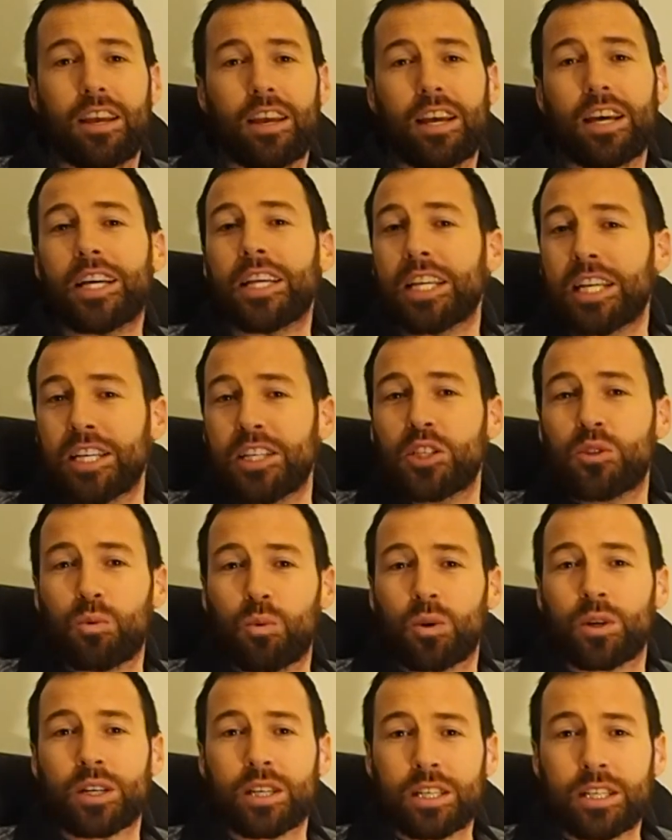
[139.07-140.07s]
It is
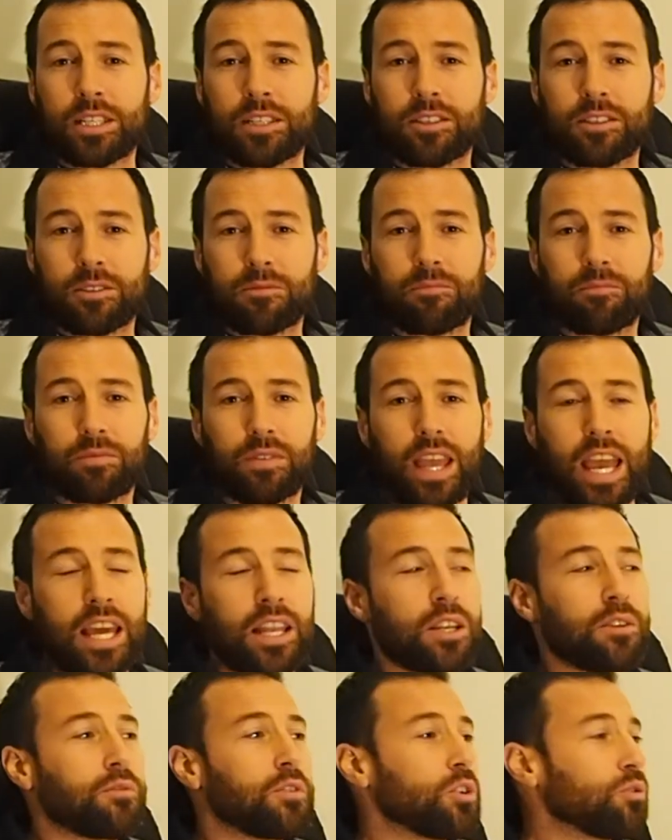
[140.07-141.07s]
what it is. And
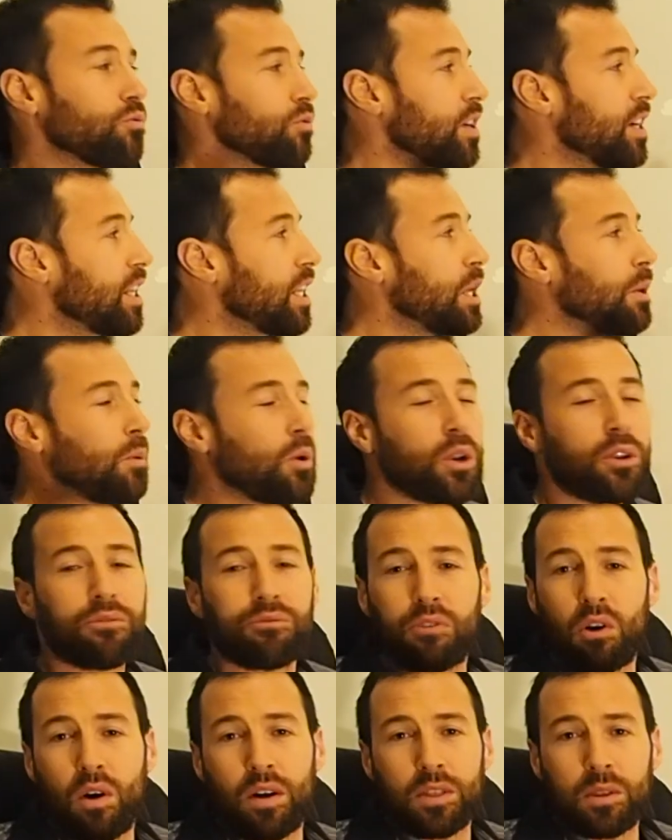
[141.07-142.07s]
if you really want to
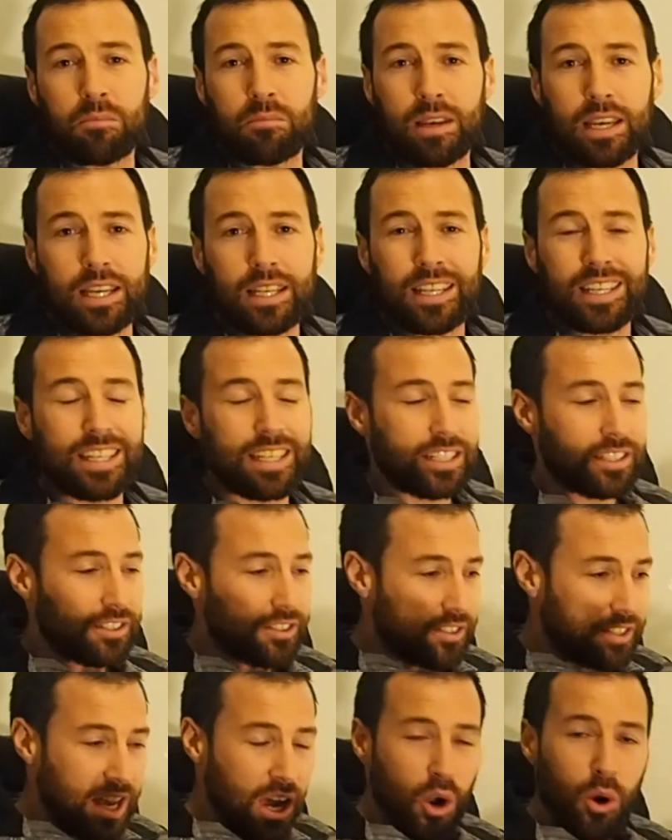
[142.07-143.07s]
find the meaning and
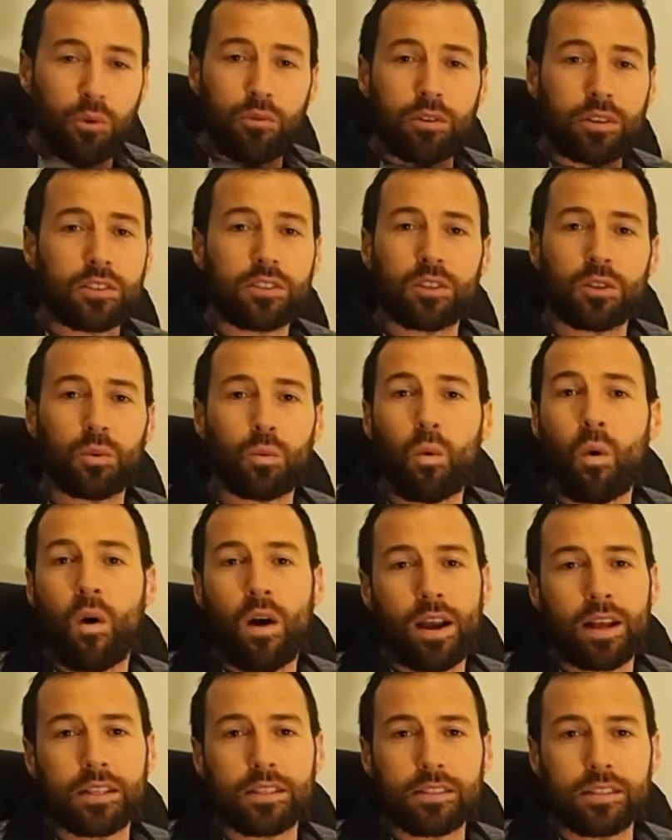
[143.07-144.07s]
delve into
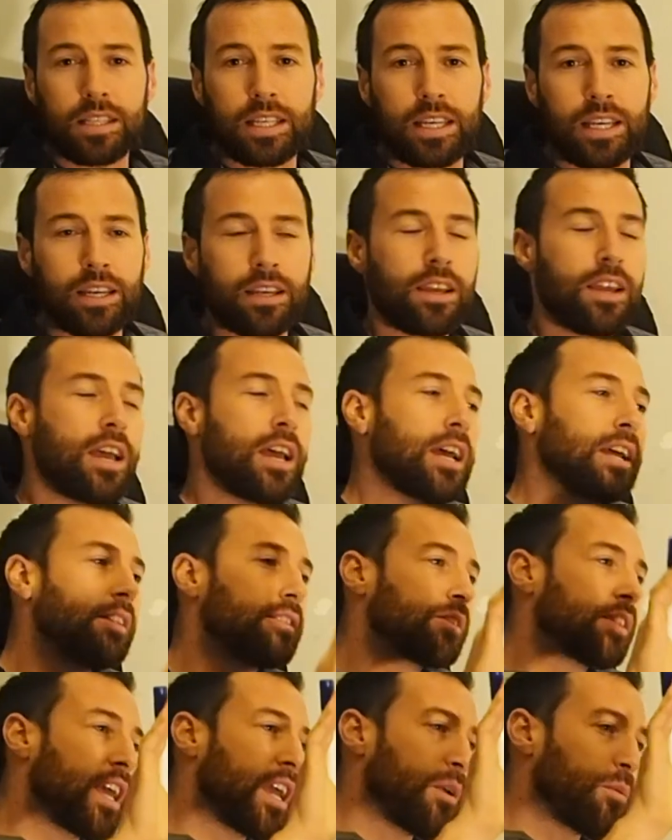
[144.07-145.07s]
why it's there,
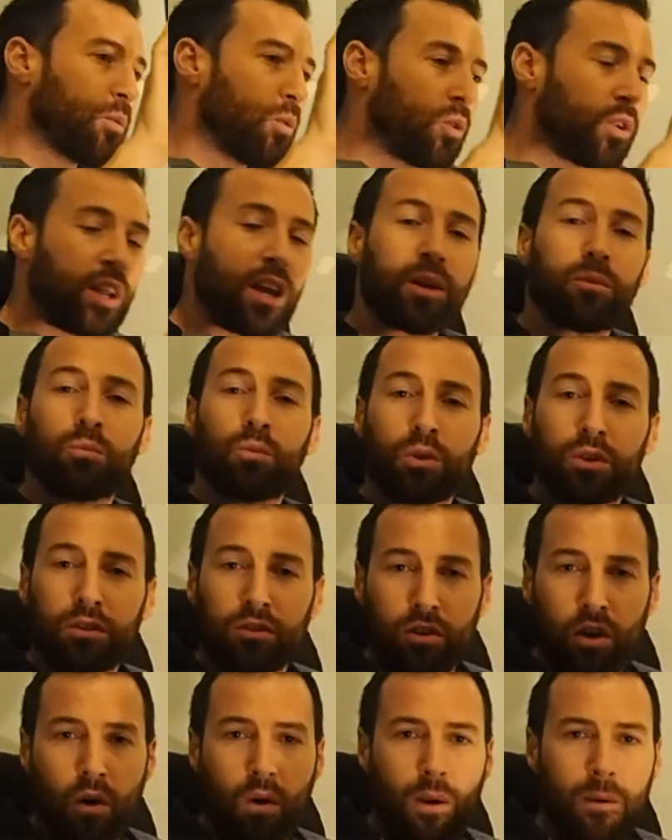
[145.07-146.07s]
that will come with
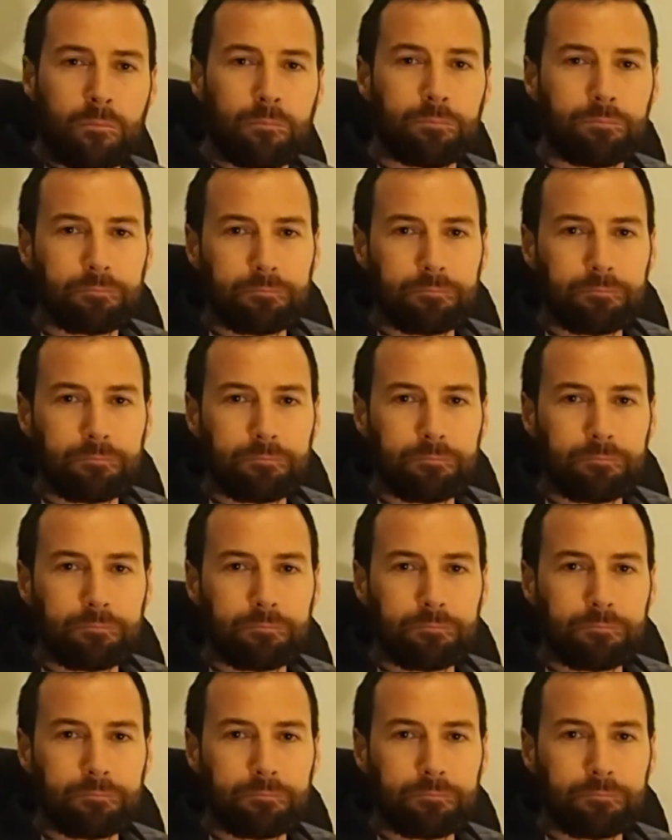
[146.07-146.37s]
time.